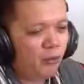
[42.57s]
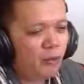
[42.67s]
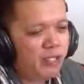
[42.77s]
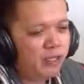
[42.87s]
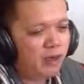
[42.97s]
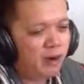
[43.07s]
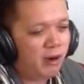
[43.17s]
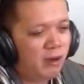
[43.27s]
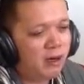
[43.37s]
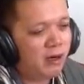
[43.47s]
we
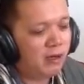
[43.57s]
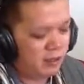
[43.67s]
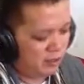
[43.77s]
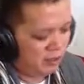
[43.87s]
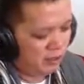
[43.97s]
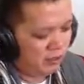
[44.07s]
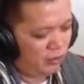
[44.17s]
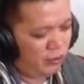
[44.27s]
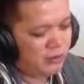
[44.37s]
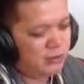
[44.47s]
are the
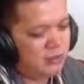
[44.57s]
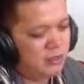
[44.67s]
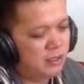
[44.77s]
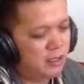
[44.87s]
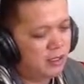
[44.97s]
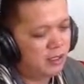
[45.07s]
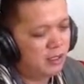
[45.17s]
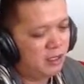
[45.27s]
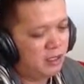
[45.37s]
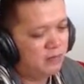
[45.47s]
Lord
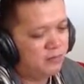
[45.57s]
uh,